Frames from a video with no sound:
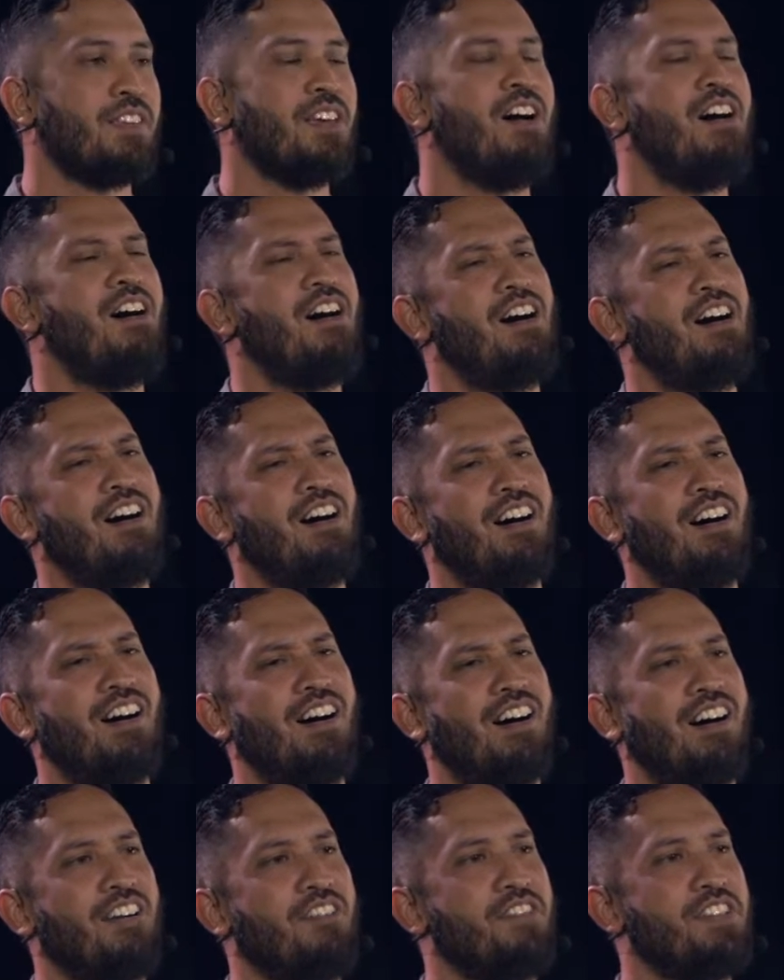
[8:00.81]

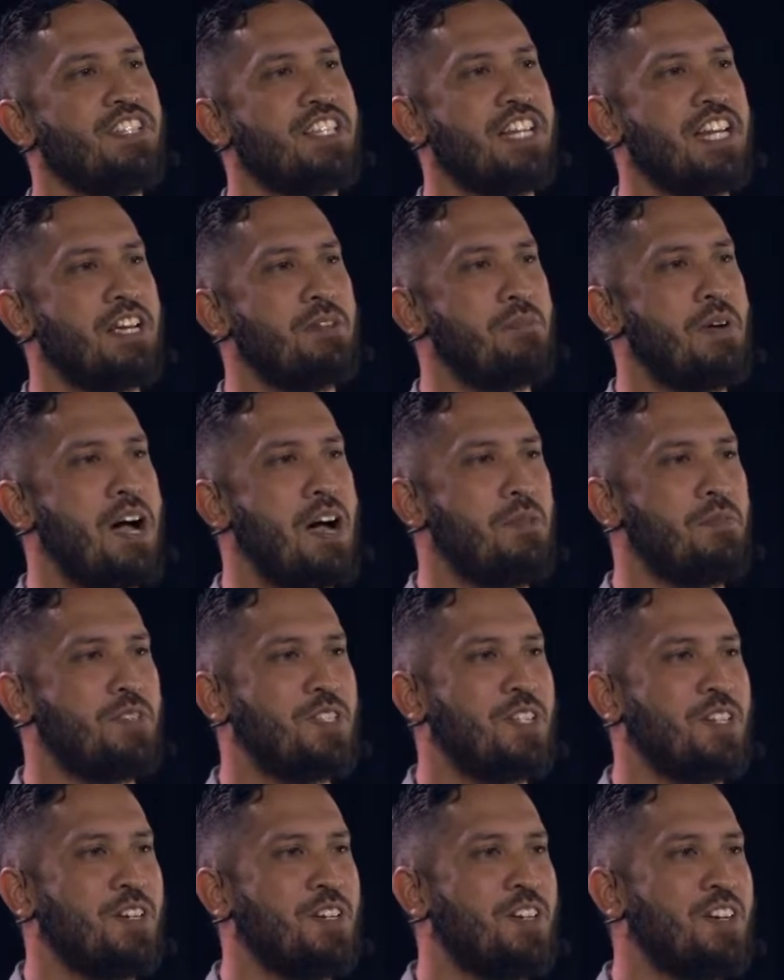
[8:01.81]
Oh, visiting mom
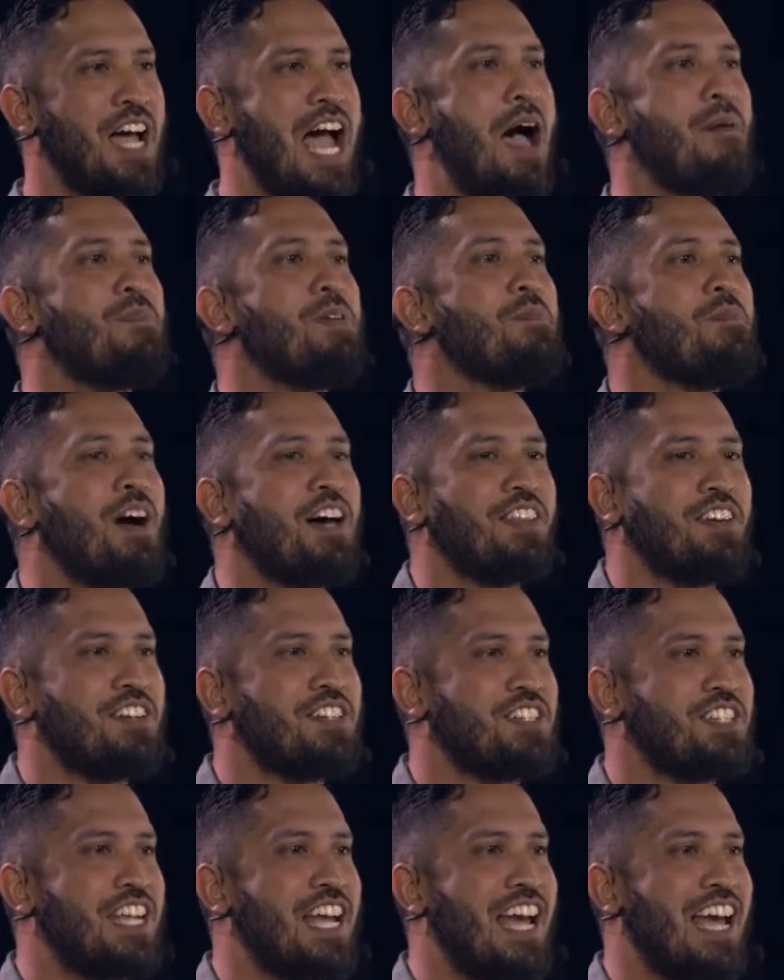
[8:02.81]
too. Happy
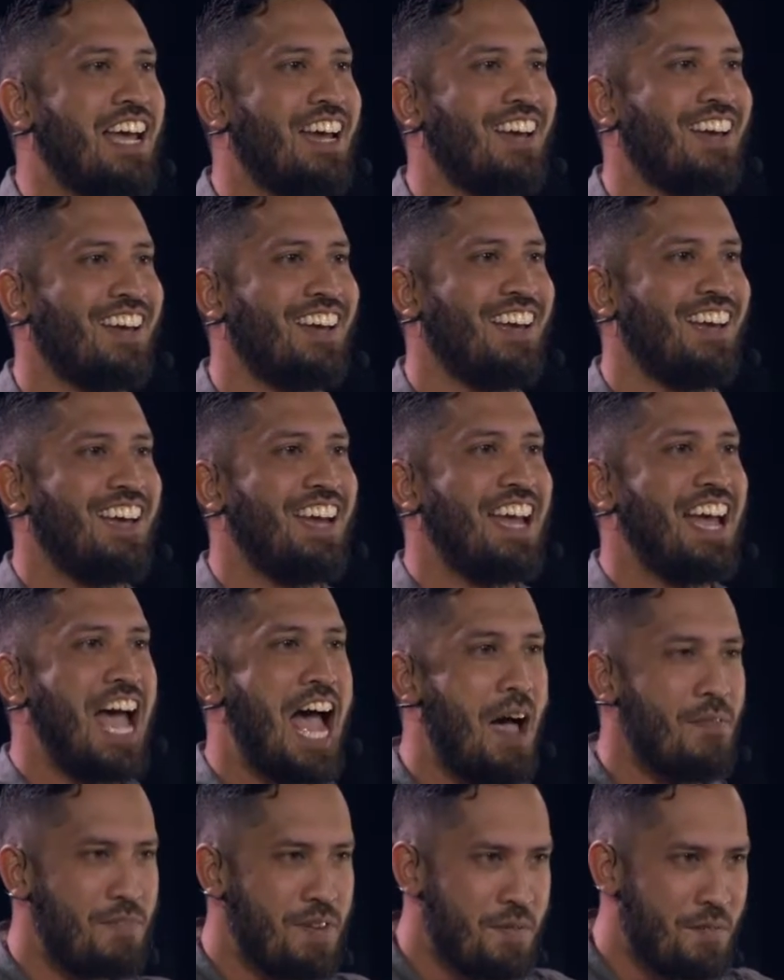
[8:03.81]
Mother's Day.
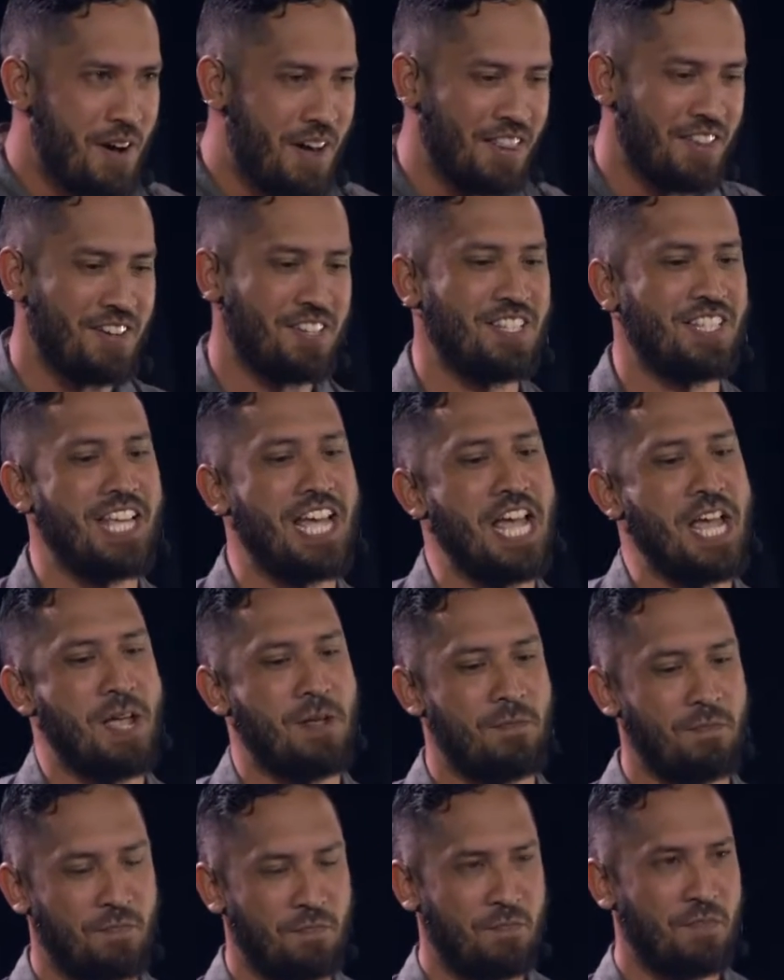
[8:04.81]
Happy Mother's Day.
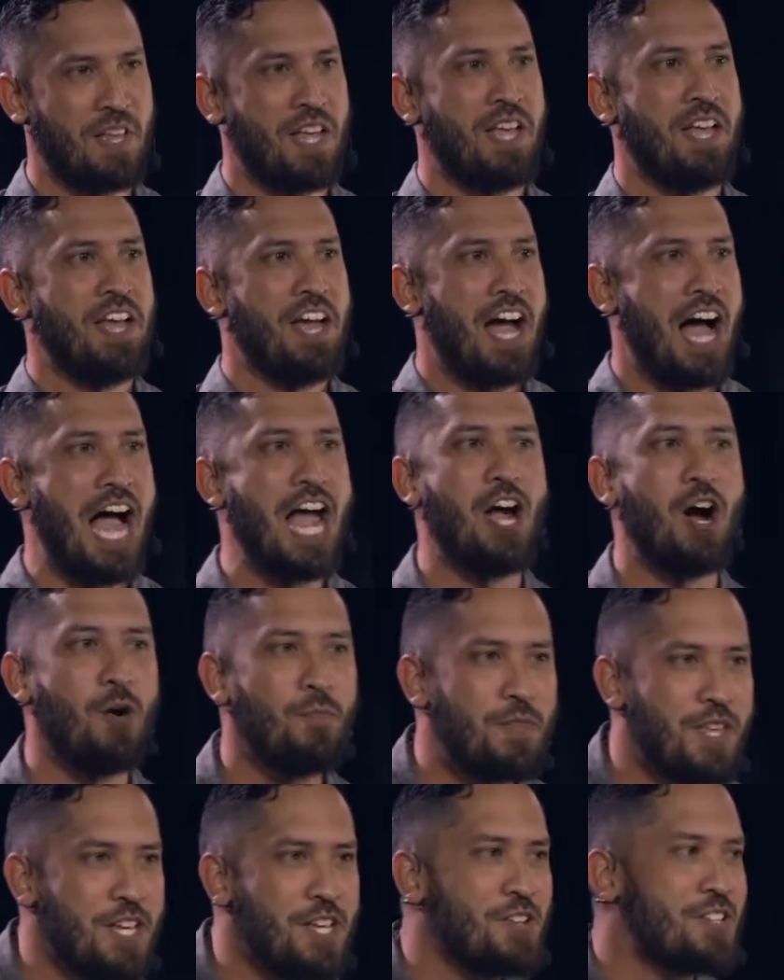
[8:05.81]
I
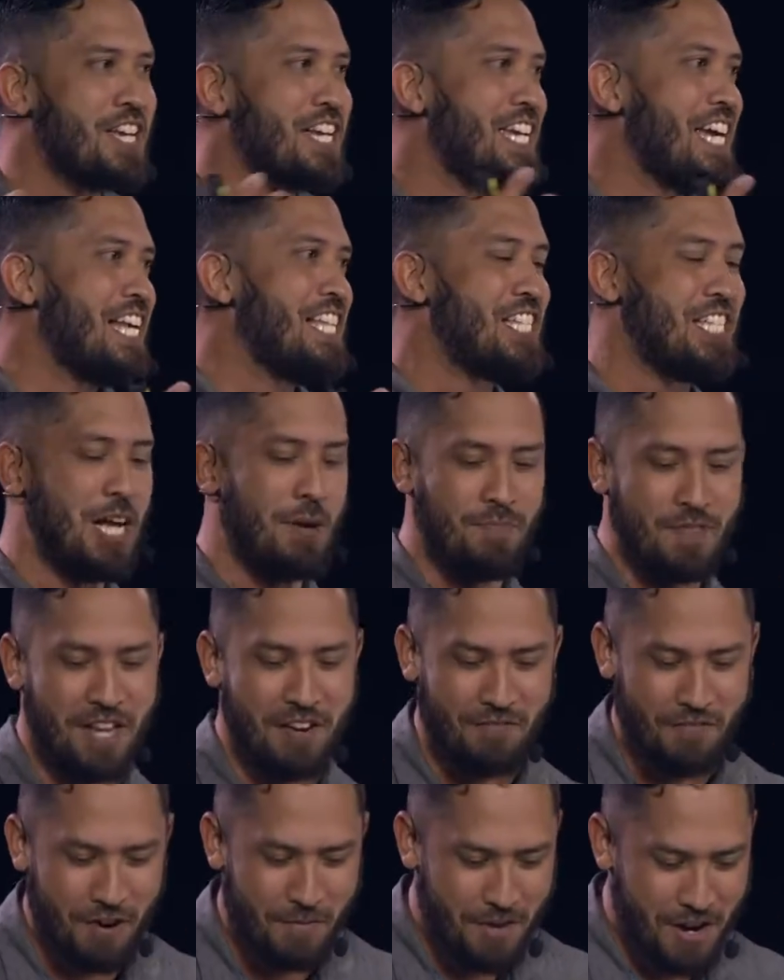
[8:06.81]
hope that you can get
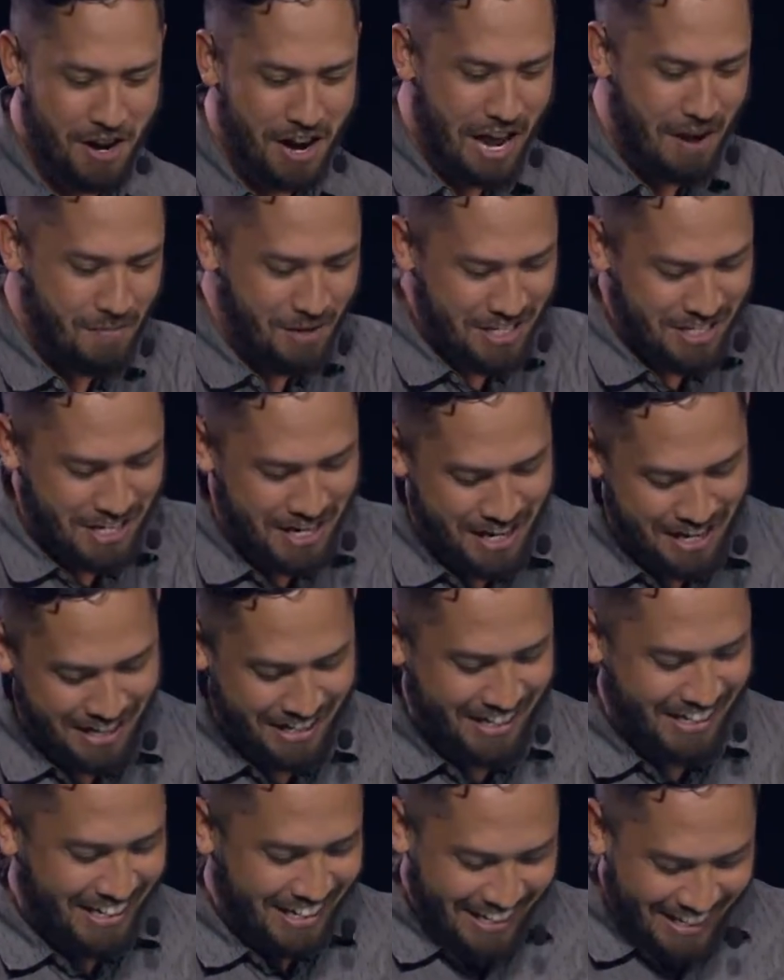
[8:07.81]
something from your
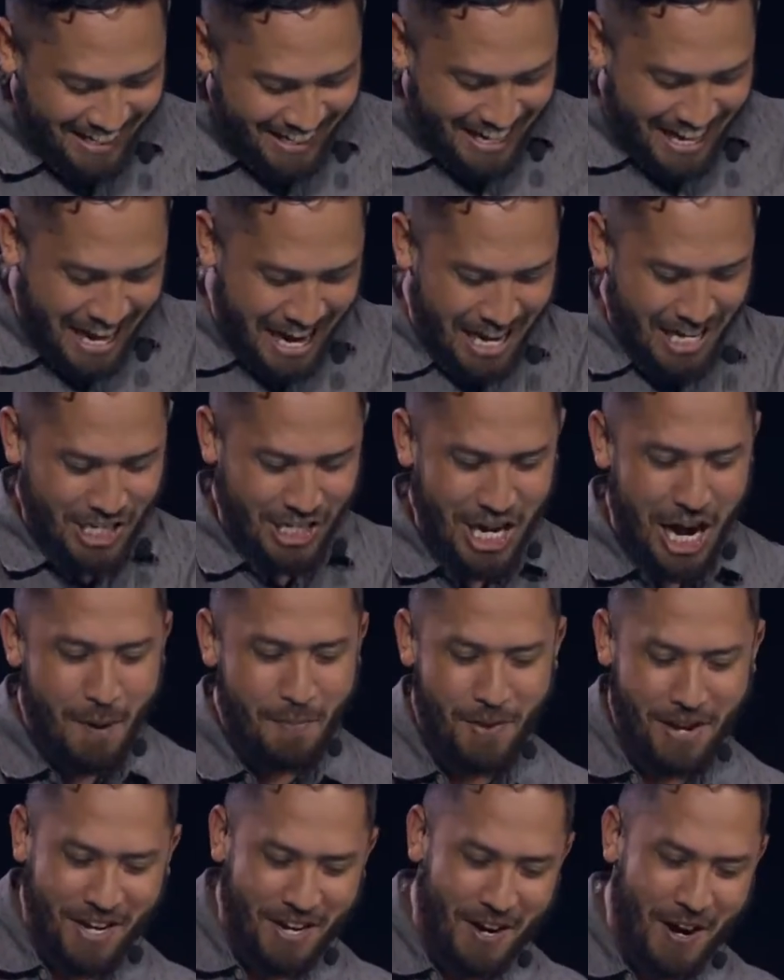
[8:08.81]
Amazon
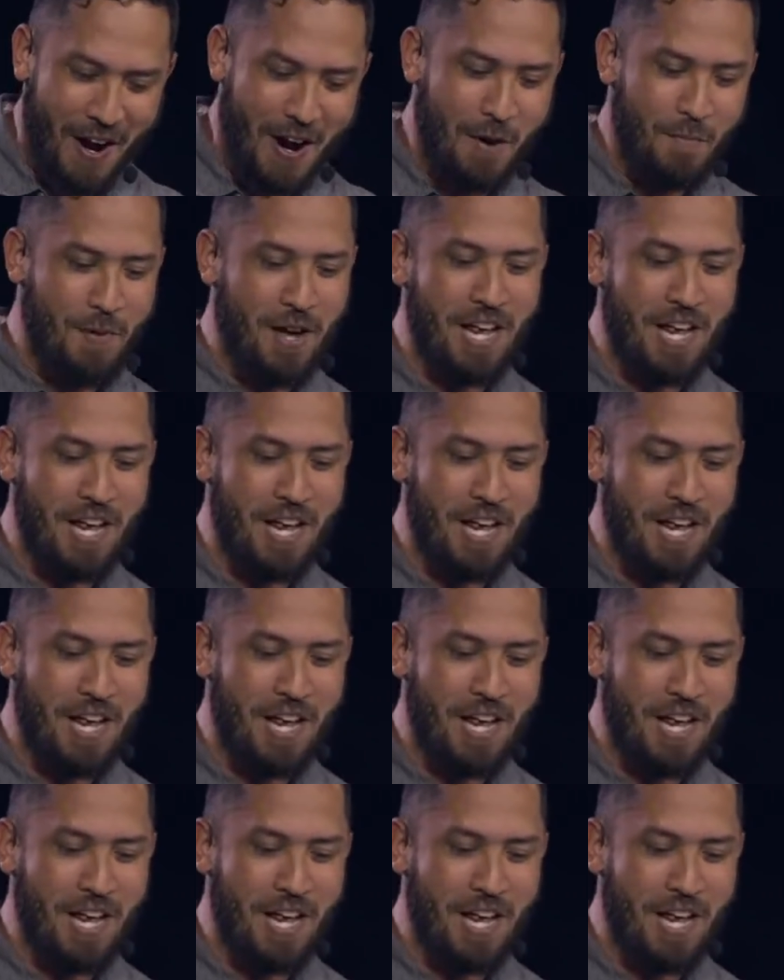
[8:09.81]
shopping cart.